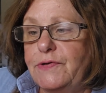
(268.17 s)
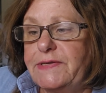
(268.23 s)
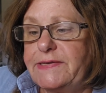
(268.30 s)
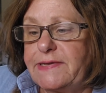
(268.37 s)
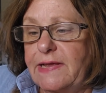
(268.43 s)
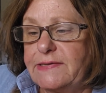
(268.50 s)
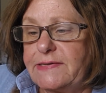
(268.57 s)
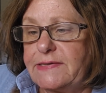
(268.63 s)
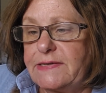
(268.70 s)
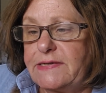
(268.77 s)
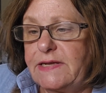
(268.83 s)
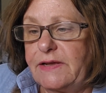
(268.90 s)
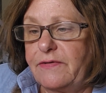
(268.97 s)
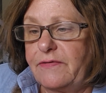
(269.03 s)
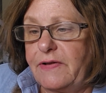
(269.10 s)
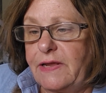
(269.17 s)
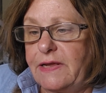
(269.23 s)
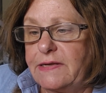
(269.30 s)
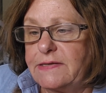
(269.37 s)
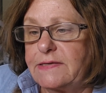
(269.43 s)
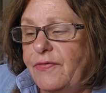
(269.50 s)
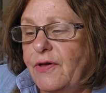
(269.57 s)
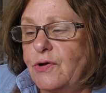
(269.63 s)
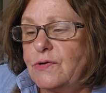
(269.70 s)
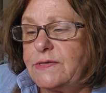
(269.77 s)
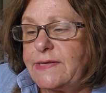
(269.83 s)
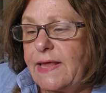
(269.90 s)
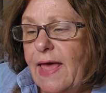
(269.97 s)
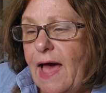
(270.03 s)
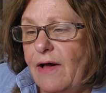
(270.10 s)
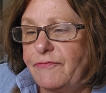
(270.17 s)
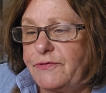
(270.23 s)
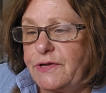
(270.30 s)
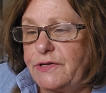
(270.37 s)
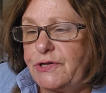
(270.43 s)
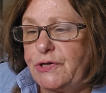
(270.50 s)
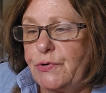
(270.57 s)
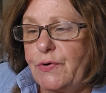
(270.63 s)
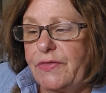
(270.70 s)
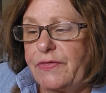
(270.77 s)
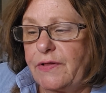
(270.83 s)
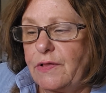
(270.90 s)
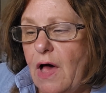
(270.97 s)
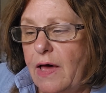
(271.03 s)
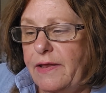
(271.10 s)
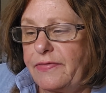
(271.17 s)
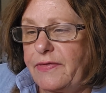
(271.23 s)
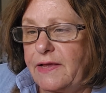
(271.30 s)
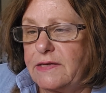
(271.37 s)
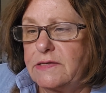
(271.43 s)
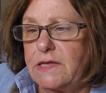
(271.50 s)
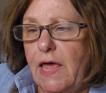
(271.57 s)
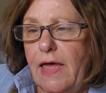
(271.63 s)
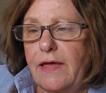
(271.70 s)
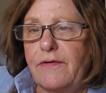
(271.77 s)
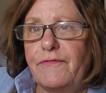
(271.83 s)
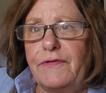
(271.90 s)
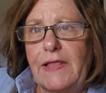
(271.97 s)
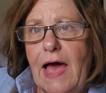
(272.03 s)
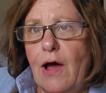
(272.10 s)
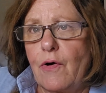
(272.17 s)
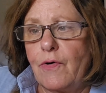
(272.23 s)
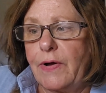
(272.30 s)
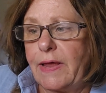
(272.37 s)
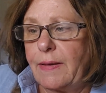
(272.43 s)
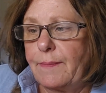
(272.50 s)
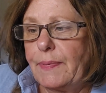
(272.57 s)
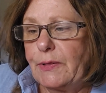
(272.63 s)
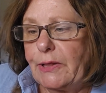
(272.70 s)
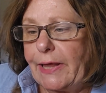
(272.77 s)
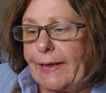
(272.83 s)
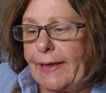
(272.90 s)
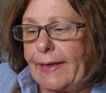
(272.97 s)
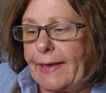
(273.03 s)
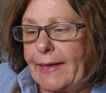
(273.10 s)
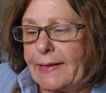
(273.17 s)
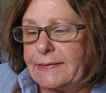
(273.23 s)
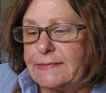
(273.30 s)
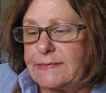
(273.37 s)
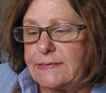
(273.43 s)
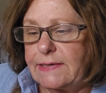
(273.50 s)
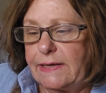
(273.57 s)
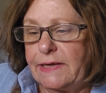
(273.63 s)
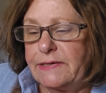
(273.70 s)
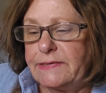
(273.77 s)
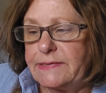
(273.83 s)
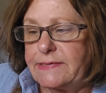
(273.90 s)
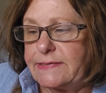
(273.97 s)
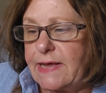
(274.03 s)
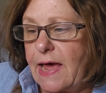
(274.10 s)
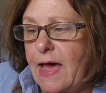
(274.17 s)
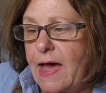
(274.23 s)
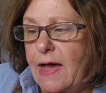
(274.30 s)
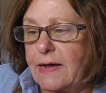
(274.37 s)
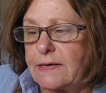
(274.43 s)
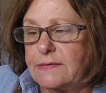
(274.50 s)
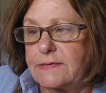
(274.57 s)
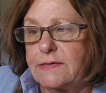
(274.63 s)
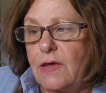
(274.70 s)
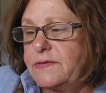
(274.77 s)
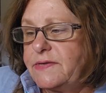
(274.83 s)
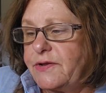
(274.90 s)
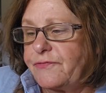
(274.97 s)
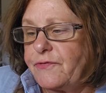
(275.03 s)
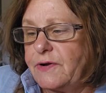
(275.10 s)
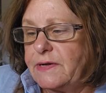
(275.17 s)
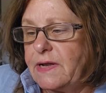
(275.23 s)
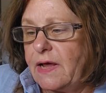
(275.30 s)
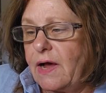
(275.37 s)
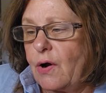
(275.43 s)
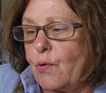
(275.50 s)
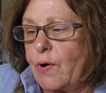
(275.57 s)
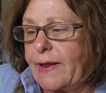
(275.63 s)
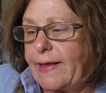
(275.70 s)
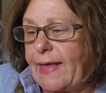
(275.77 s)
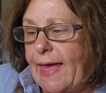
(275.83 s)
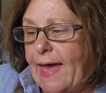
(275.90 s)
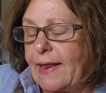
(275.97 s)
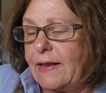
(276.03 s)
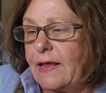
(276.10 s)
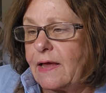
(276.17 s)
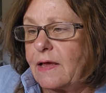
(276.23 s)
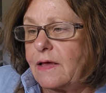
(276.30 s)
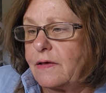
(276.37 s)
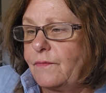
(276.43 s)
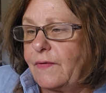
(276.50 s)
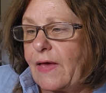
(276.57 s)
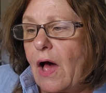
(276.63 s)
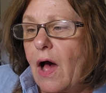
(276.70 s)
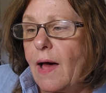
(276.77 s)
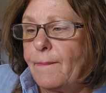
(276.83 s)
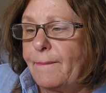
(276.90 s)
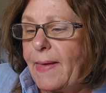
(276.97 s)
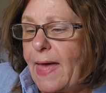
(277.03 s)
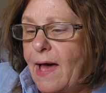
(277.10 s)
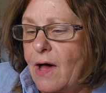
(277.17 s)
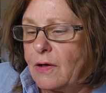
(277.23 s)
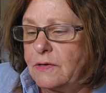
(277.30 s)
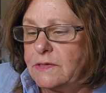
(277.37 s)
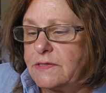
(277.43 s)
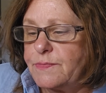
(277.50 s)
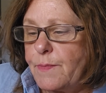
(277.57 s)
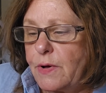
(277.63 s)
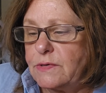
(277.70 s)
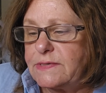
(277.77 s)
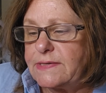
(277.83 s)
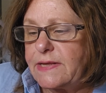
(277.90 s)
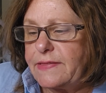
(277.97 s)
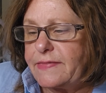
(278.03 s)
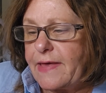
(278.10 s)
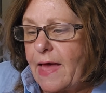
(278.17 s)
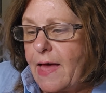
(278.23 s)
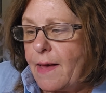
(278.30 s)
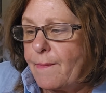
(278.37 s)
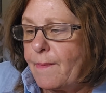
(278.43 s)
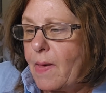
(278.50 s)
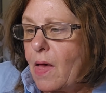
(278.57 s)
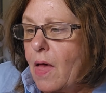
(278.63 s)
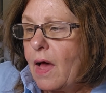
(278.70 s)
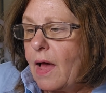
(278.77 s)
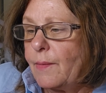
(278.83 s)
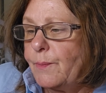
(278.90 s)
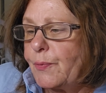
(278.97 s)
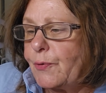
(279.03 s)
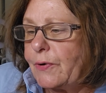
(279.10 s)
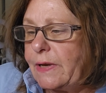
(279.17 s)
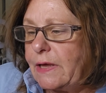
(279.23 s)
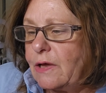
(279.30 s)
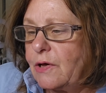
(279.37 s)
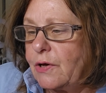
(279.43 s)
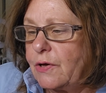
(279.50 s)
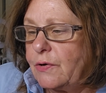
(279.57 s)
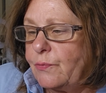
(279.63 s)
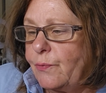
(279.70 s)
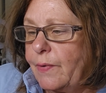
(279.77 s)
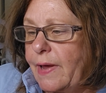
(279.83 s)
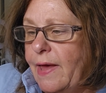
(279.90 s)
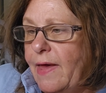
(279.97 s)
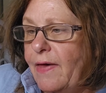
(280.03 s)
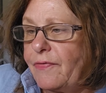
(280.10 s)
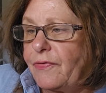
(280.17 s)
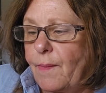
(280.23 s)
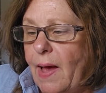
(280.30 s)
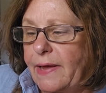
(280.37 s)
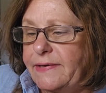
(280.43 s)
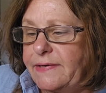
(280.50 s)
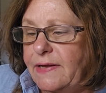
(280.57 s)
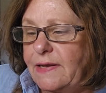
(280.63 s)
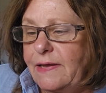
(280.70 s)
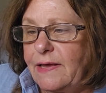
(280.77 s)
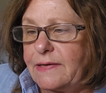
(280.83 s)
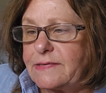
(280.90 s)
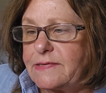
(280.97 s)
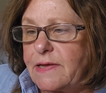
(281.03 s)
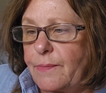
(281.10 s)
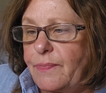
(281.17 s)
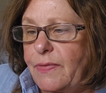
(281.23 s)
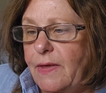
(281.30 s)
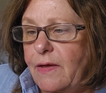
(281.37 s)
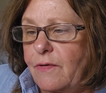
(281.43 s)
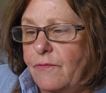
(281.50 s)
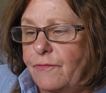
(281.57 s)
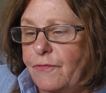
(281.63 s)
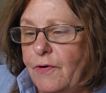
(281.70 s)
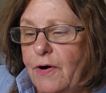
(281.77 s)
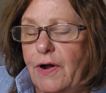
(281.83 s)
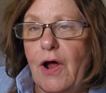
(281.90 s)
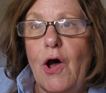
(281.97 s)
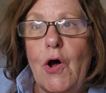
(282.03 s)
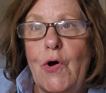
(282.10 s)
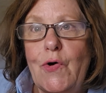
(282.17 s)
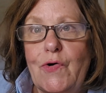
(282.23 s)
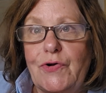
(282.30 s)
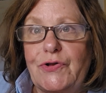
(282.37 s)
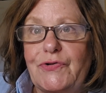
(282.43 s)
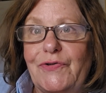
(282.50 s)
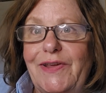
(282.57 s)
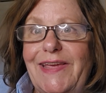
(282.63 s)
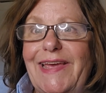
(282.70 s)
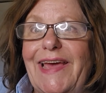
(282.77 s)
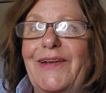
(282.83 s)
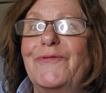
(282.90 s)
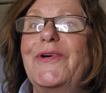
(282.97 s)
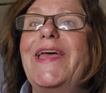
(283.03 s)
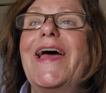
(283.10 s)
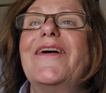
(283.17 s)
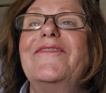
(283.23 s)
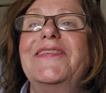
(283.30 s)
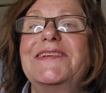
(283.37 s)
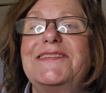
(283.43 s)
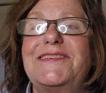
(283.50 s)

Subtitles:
sensitivities. Those have to do with a lot of things like flowering plants, insects, different organic compounds. Most of them I'm pretty good with. I did get something for oak tree, and we have this